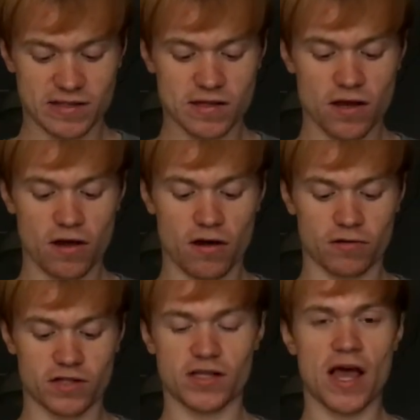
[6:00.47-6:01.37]

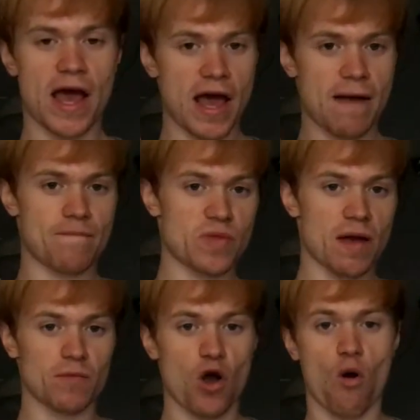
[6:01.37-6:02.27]
So today I'm